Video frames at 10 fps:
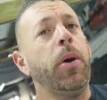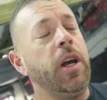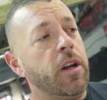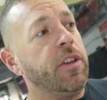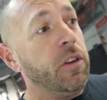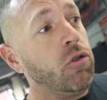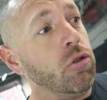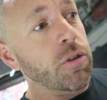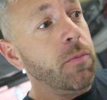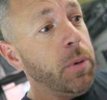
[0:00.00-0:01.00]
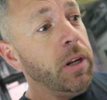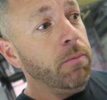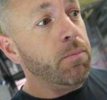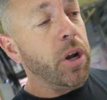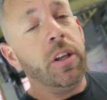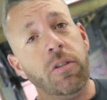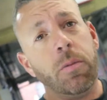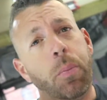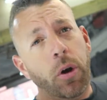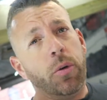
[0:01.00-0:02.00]
painted this should have been pretty
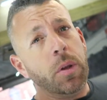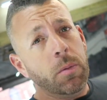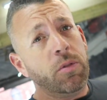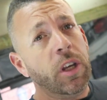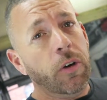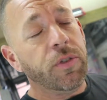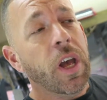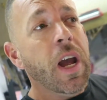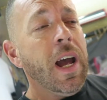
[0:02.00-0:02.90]
disappointed with themselves.